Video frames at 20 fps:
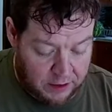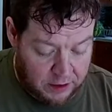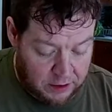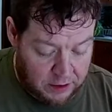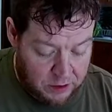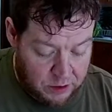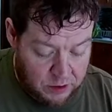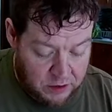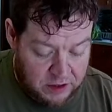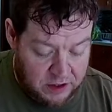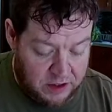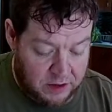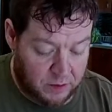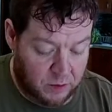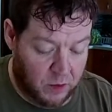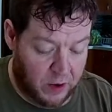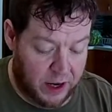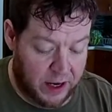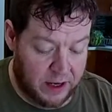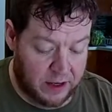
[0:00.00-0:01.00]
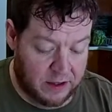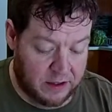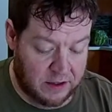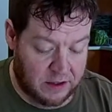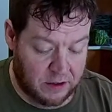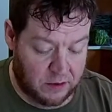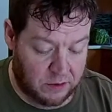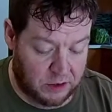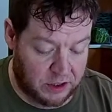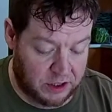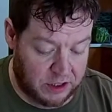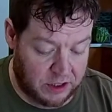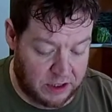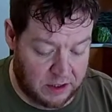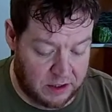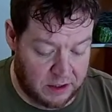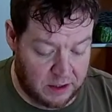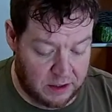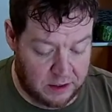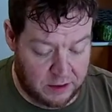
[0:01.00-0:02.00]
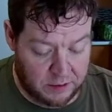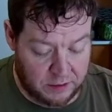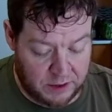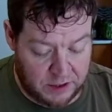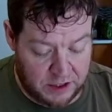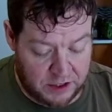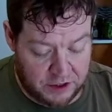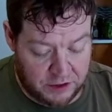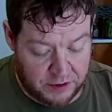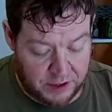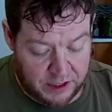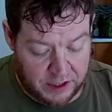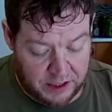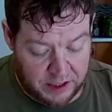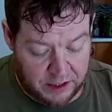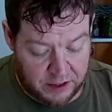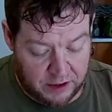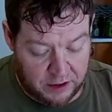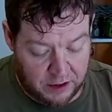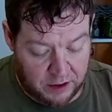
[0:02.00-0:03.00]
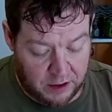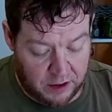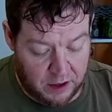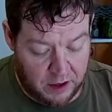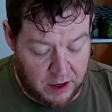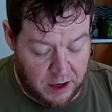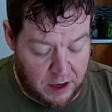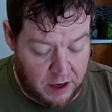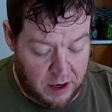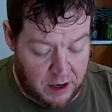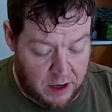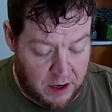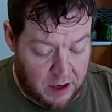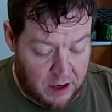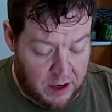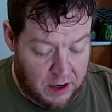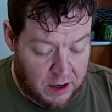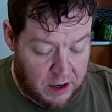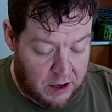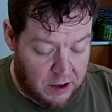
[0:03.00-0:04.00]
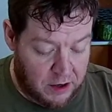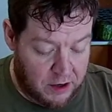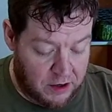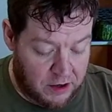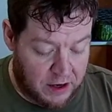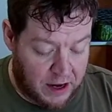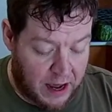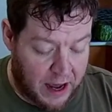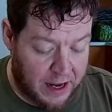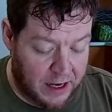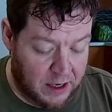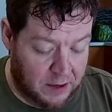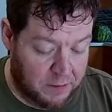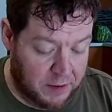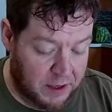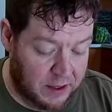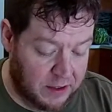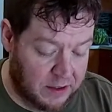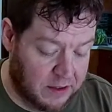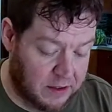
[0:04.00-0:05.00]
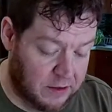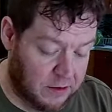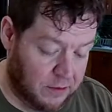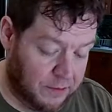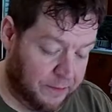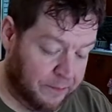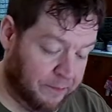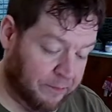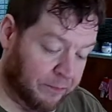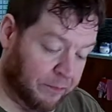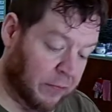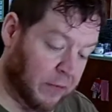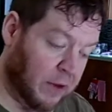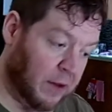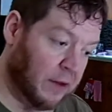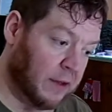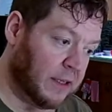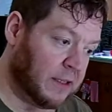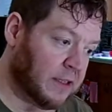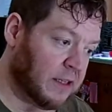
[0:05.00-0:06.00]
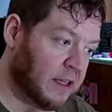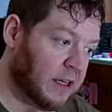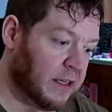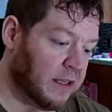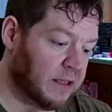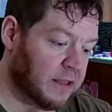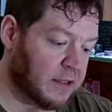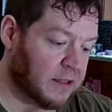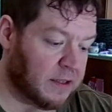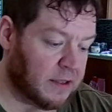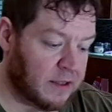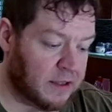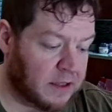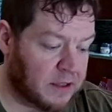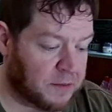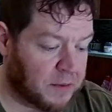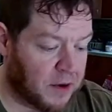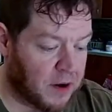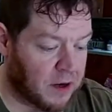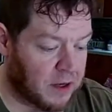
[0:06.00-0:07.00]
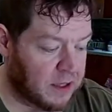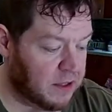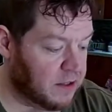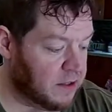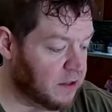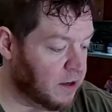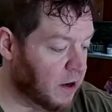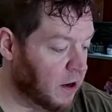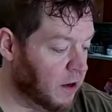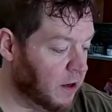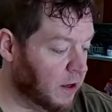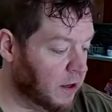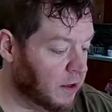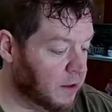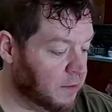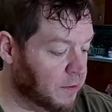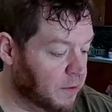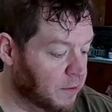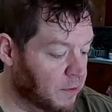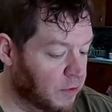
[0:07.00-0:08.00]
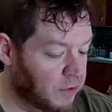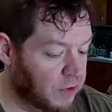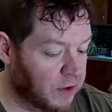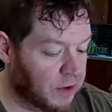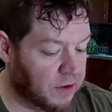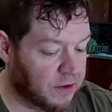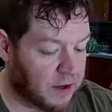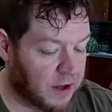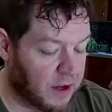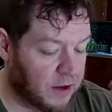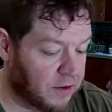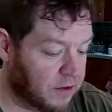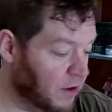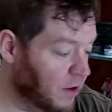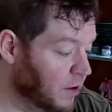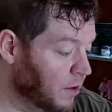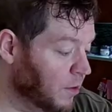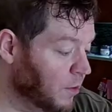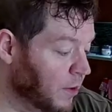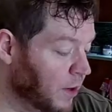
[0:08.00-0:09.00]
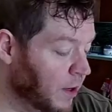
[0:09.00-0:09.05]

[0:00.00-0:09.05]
to lose some weight, so she's restricting her diet a bit. So let's get this party started. I'm gonna these guys out of the